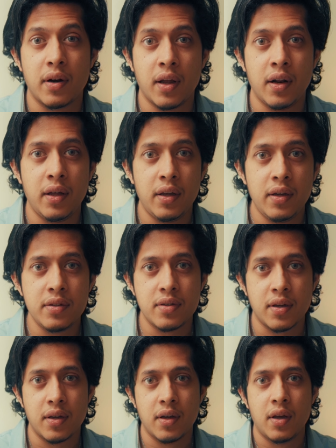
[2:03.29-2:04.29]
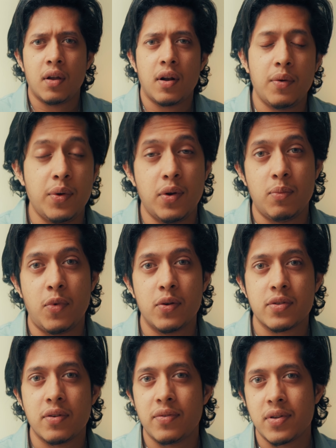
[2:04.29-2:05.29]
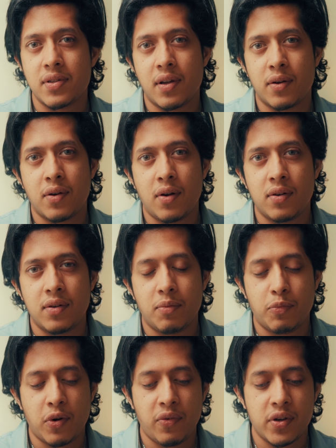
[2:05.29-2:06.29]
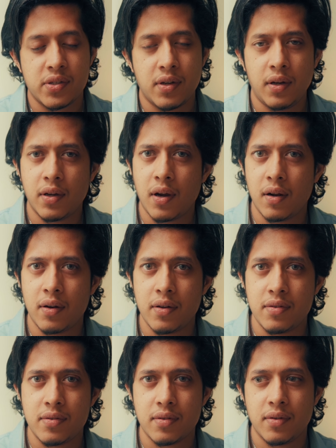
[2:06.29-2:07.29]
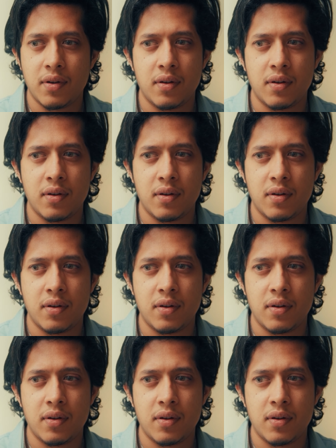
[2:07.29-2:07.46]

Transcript: really easy. Now most of us are not professional colorists.